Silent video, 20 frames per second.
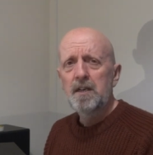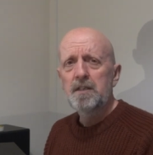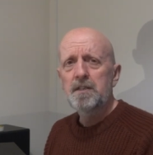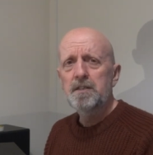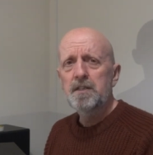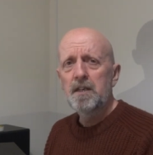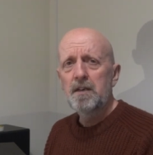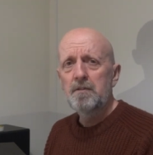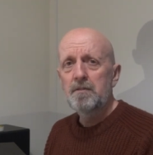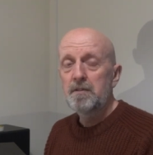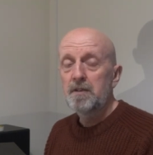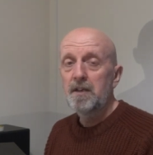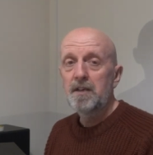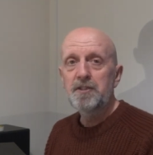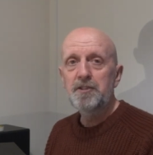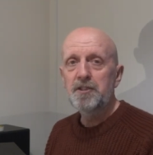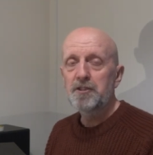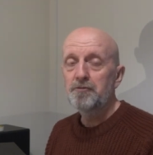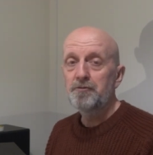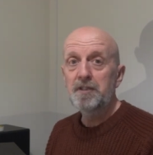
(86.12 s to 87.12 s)
So, and
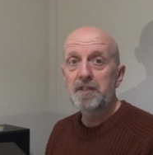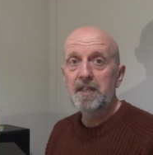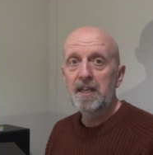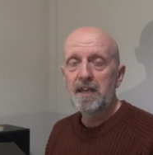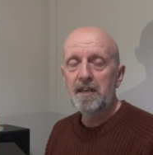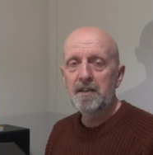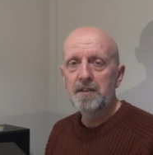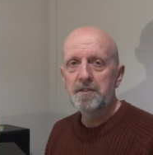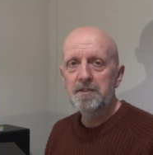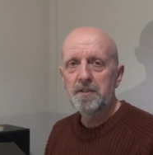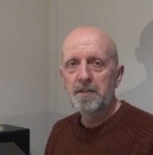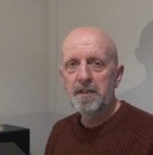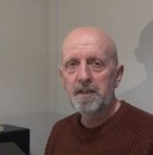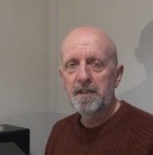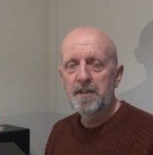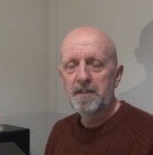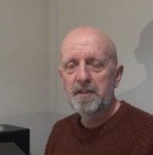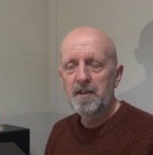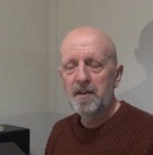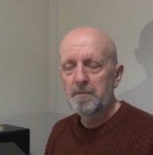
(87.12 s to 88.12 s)
that's just ridiculous,
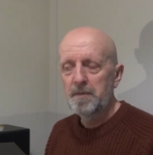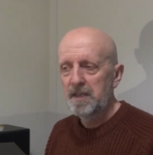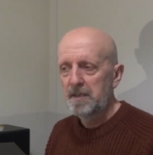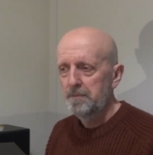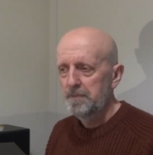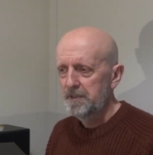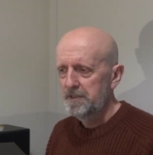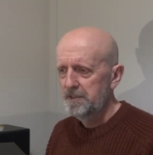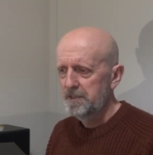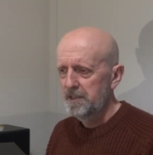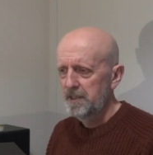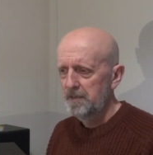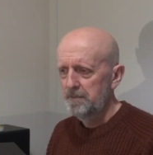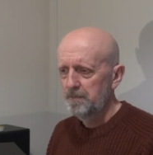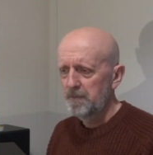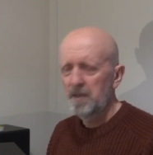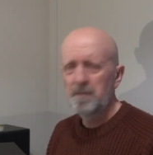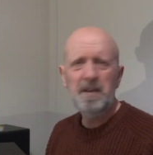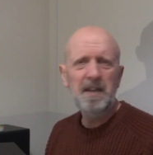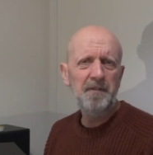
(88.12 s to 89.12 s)
like, you know what I mean. But
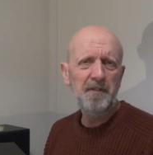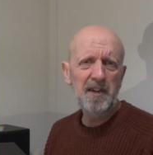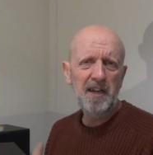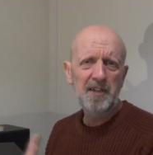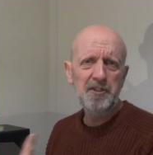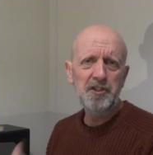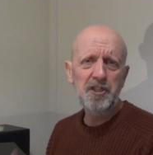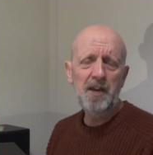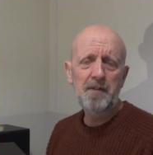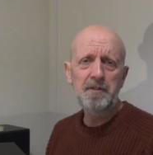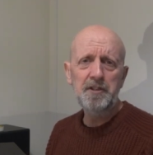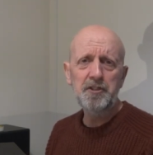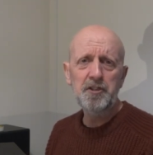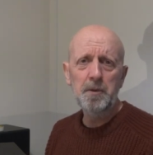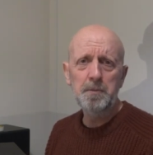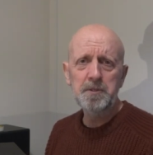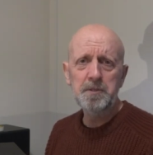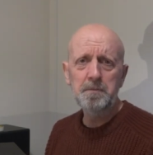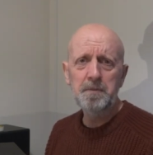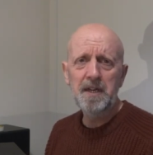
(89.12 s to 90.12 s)
um, I mean, if you go in charity
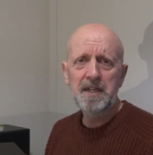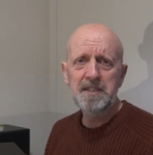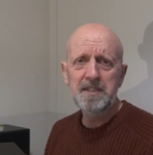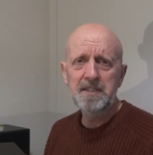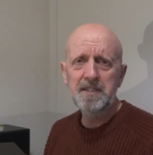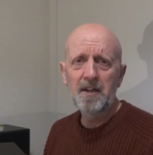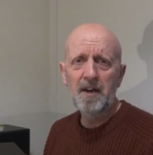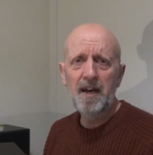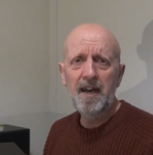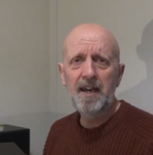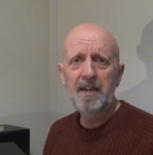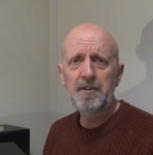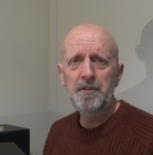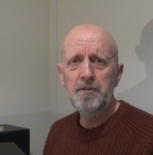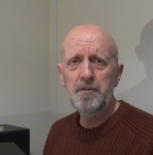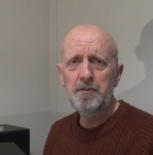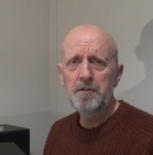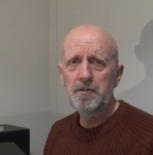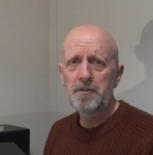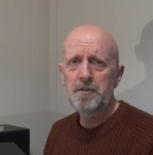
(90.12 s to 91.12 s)
shops and places like that,
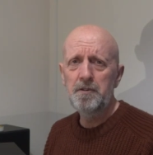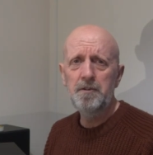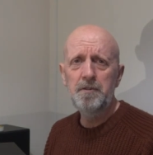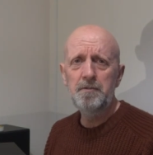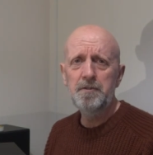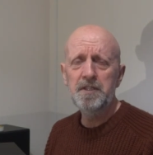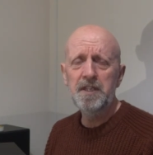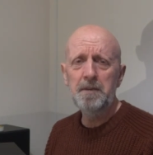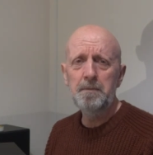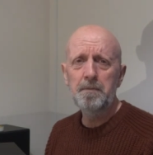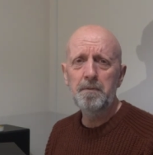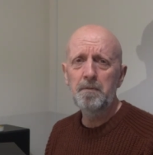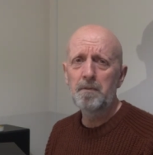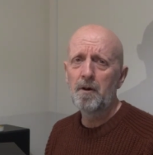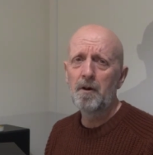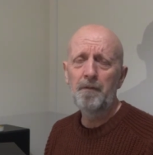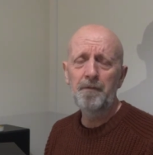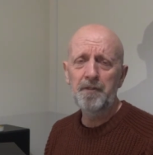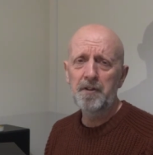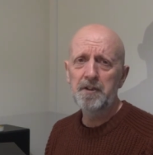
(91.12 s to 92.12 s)
you, you, you see,
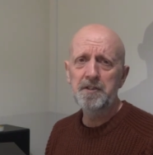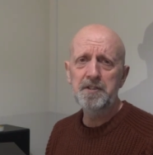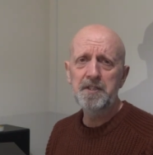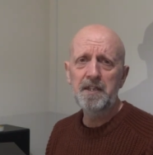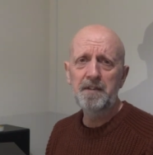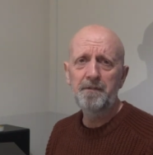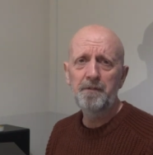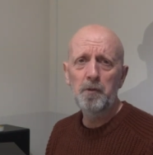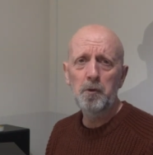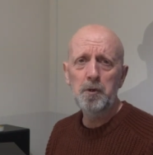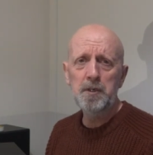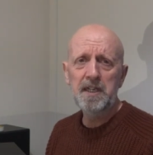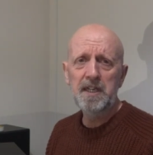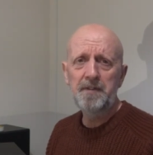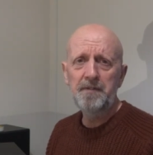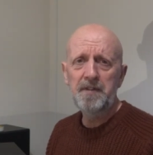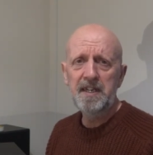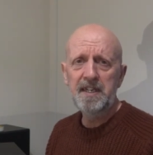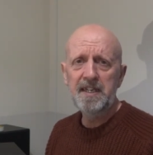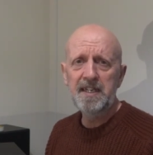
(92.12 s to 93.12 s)
often I see four
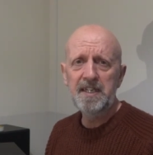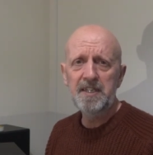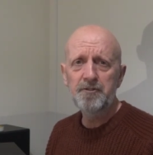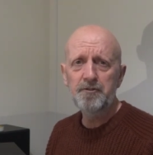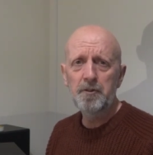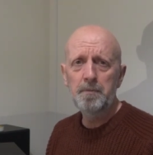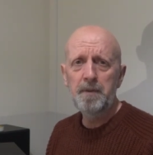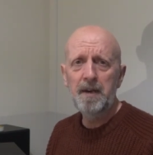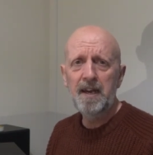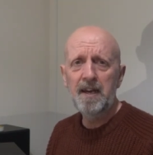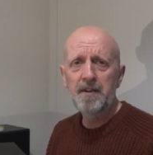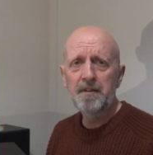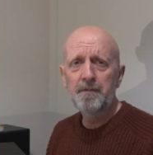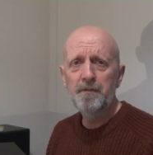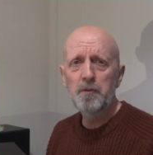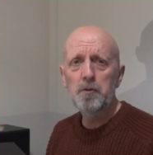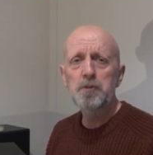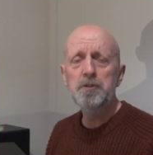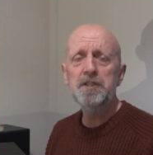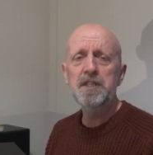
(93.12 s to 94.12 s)
D V Ds for a pound,
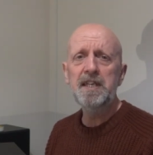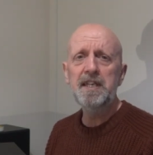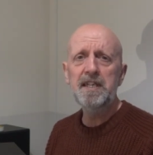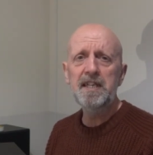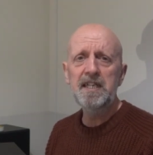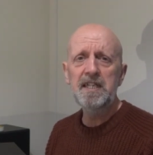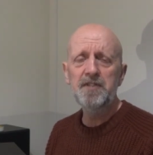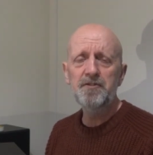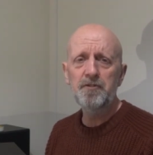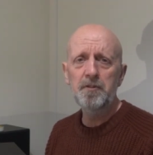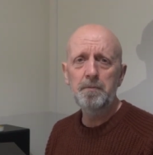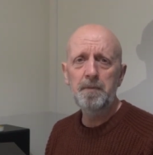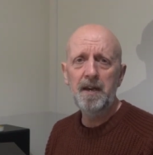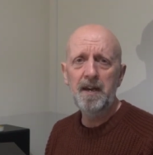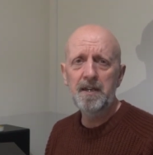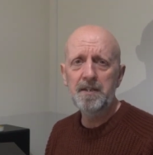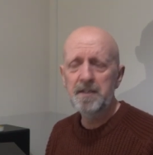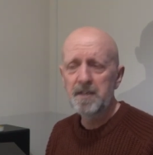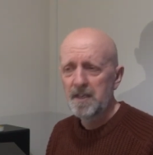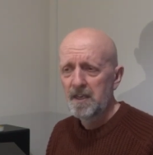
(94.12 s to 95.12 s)
four C Ds for a
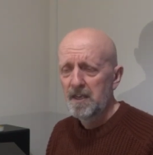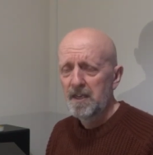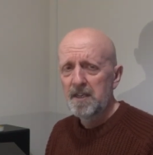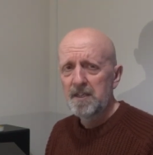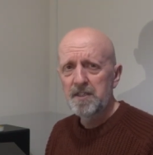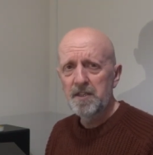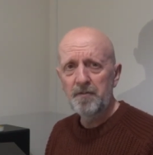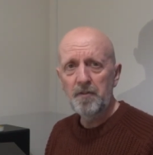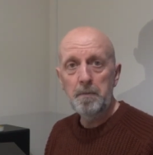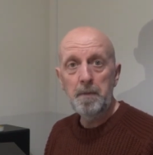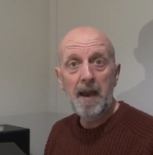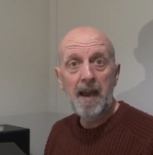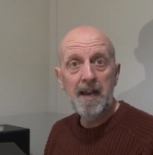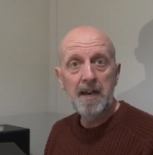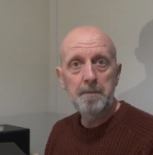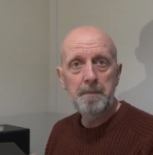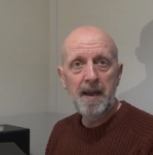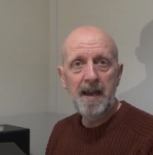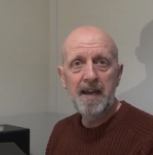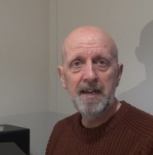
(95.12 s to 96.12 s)
pound. So if you're
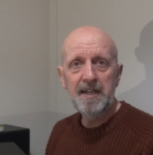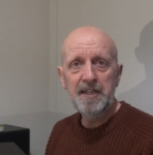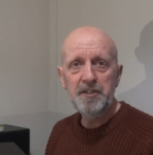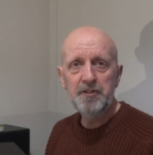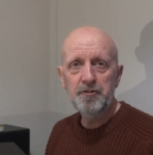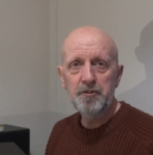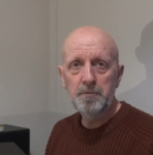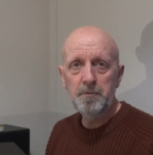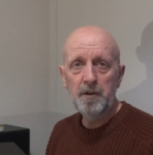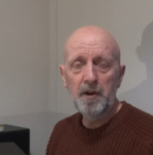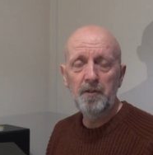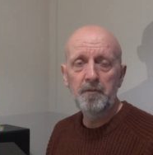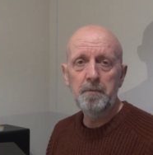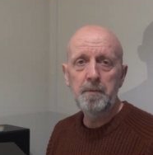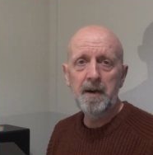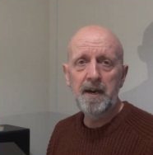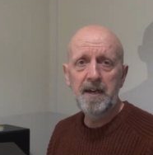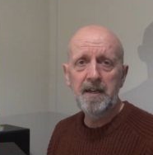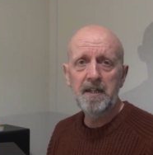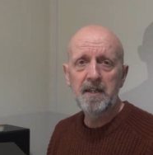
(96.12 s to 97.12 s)
paying a pound each for them, you're
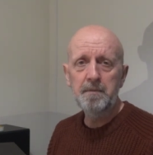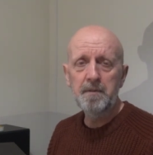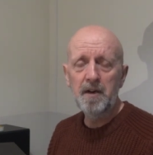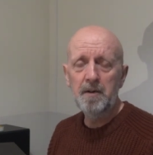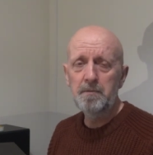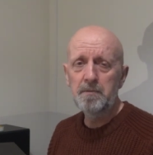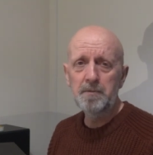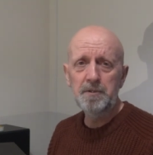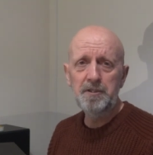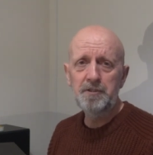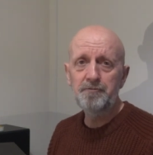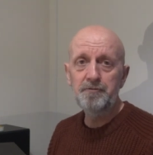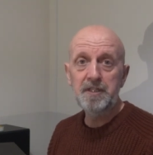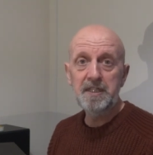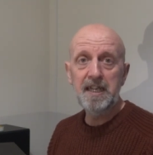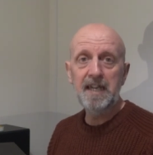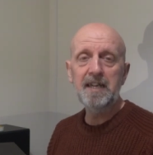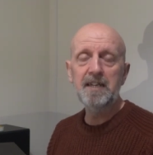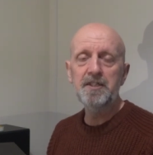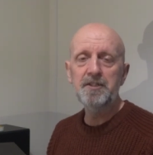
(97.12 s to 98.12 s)
overpaying at the moment, which is
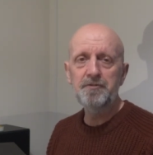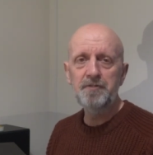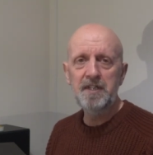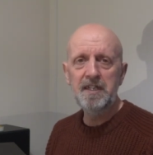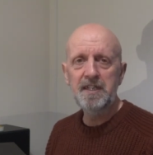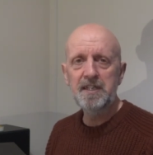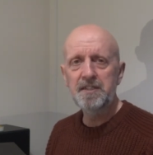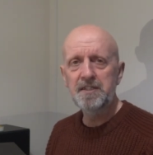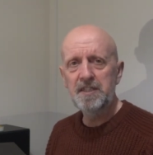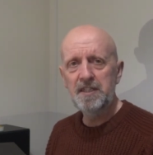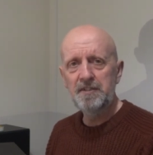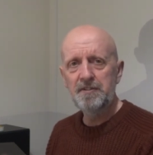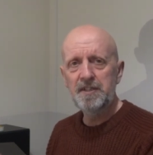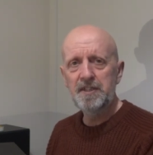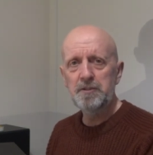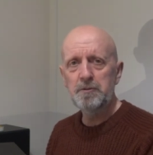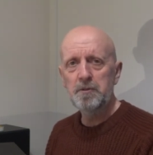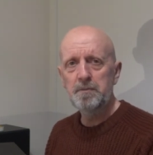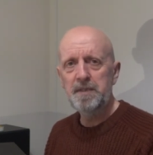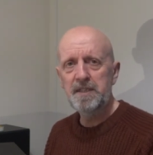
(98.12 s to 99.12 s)
ridiculous really, considering
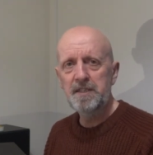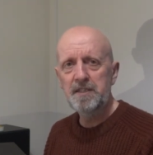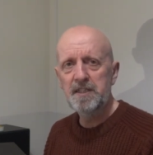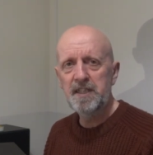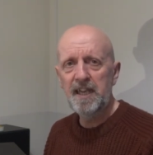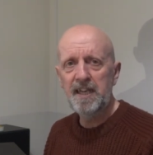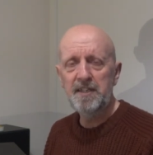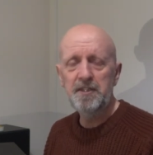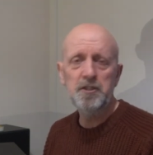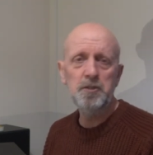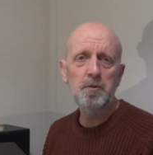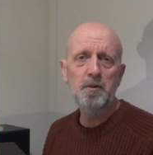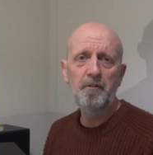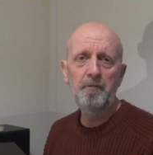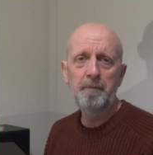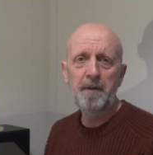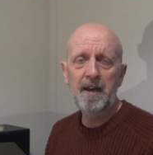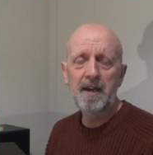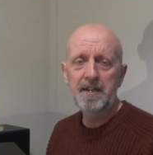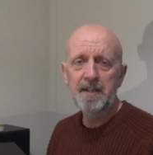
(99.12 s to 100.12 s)
these would have been ten,
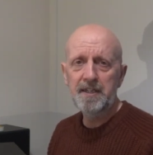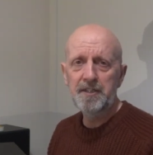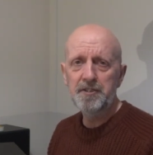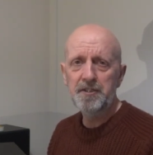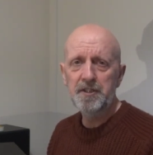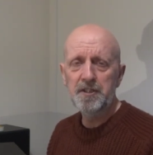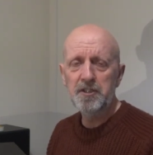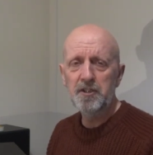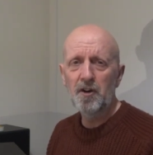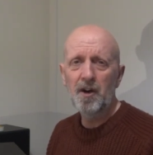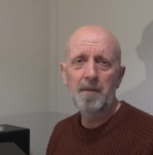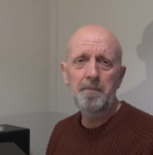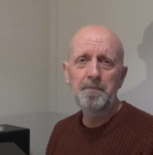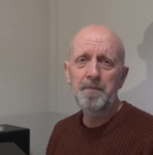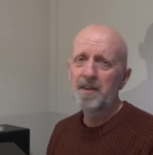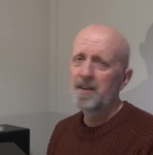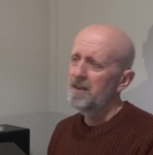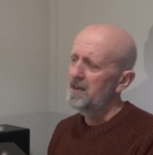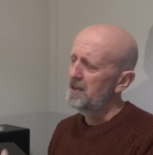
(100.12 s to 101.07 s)
twelve pound each at the time.